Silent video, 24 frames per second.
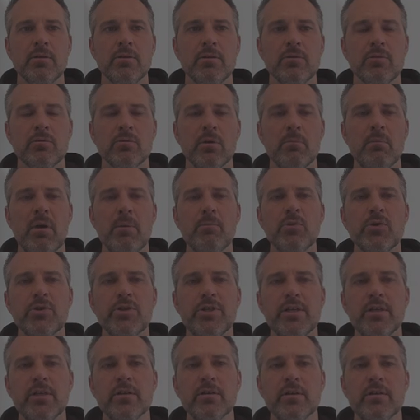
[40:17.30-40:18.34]
Remember
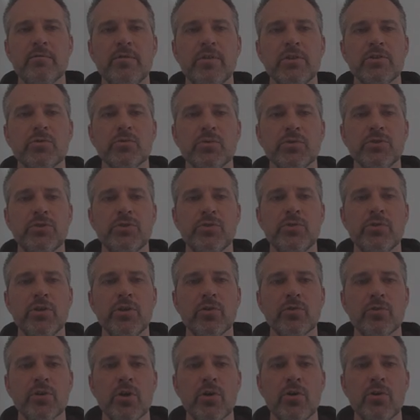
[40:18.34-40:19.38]
here in Visual
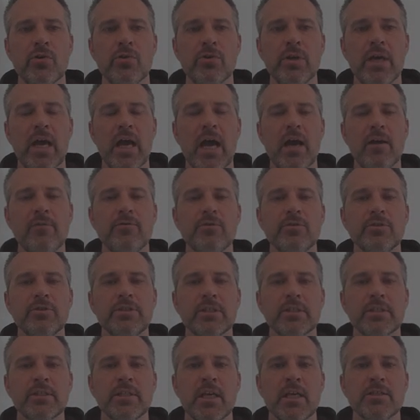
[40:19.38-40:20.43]
Studio Code, after a
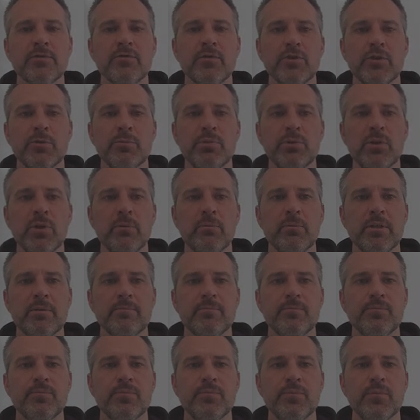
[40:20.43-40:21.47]
successful deployment,
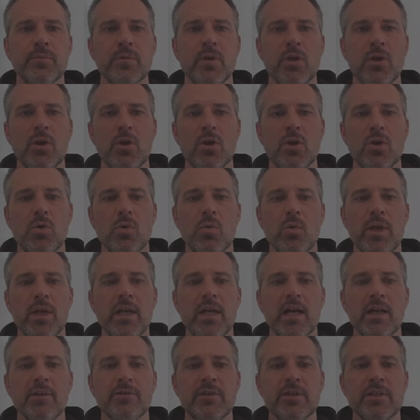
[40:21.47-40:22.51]
we
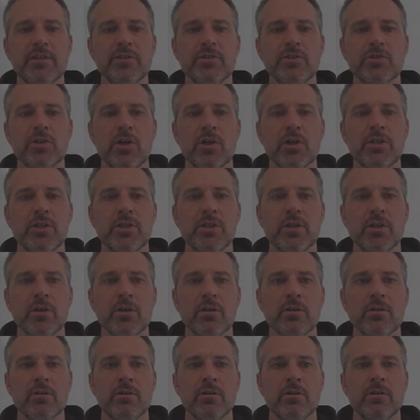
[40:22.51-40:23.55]
got this chunk
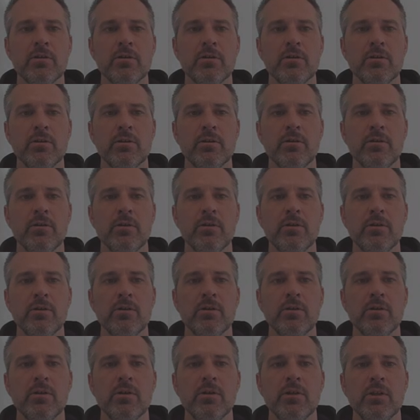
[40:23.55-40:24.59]
here.
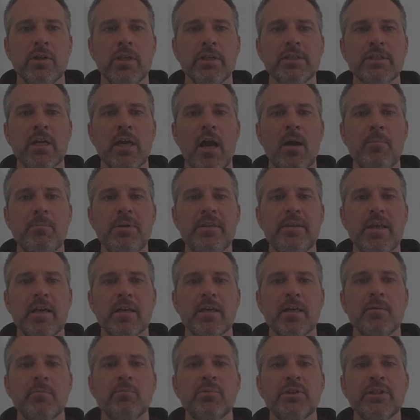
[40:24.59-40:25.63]
Let's copy that
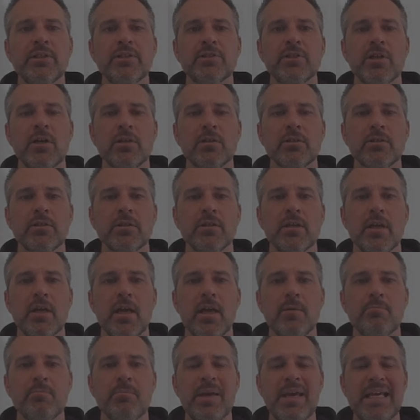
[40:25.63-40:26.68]
complete chunk
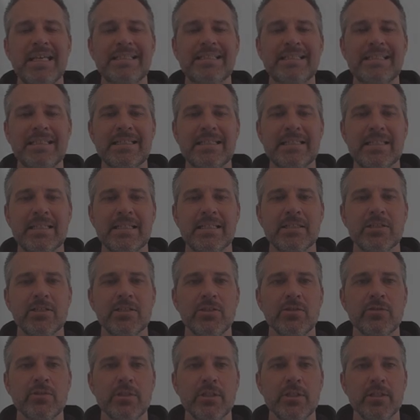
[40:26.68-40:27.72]
and paste it into
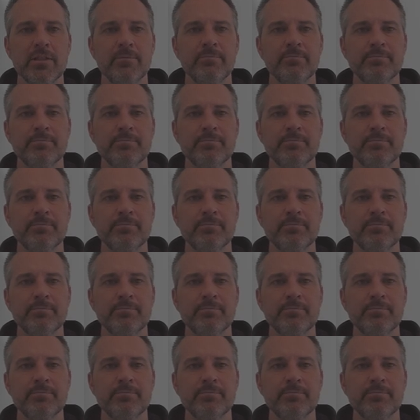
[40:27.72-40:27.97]
Unity.